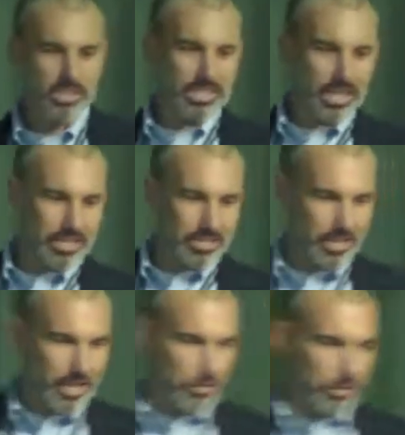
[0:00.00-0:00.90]
voice and
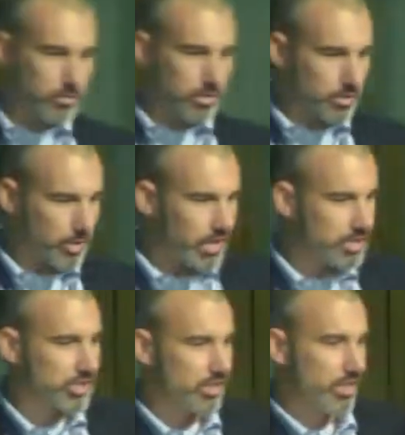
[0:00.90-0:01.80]
data in the network
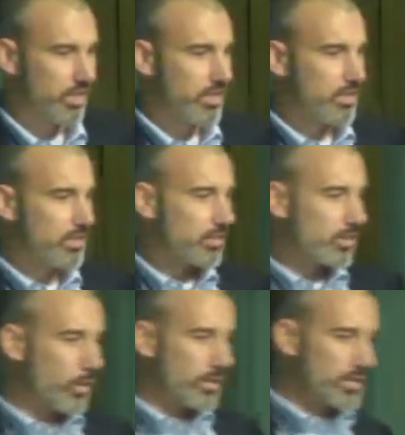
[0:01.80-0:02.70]
with location,
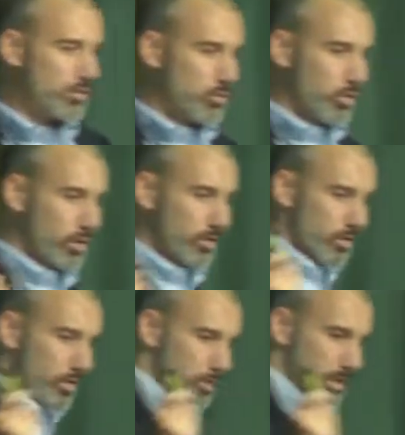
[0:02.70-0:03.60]
going
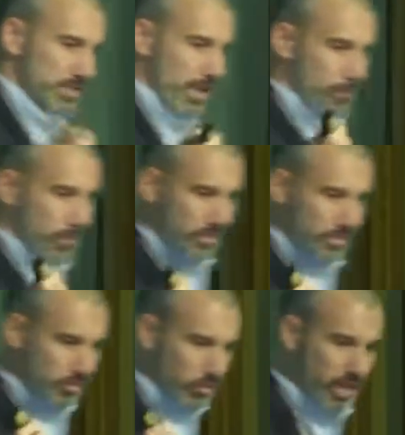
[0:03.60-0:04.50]
to the
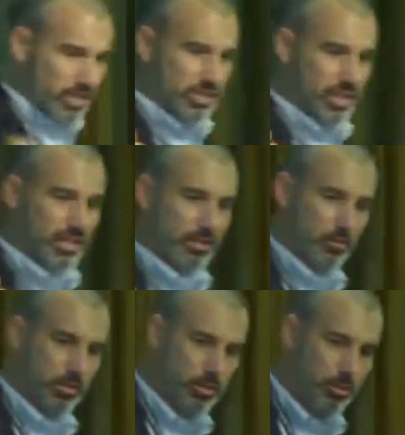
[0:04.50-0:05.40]
PSAP with crash
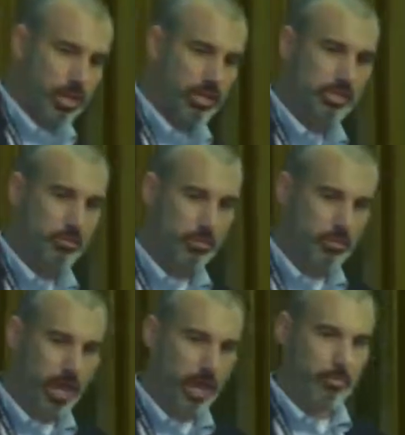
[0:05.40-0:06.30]
data, with
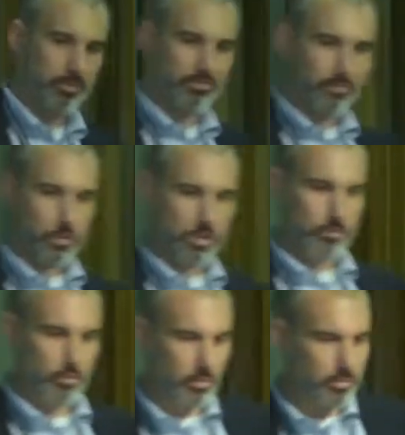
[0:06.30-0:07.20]
location, with a map, with the
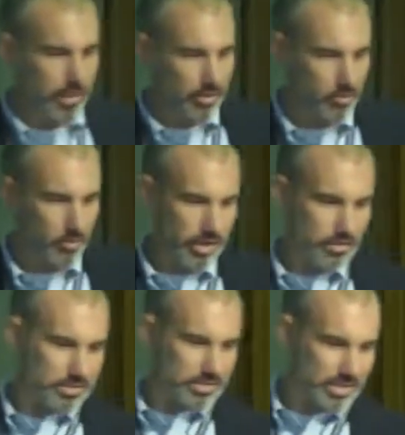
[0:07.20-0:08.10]
phone number, with
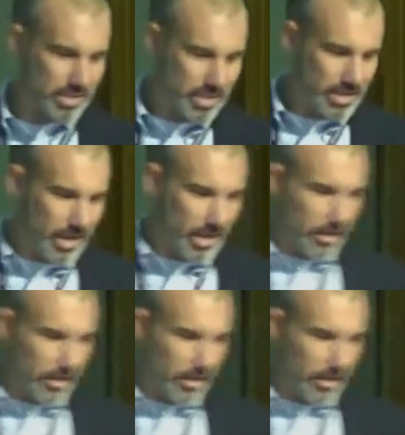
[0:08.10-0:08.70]
medical records,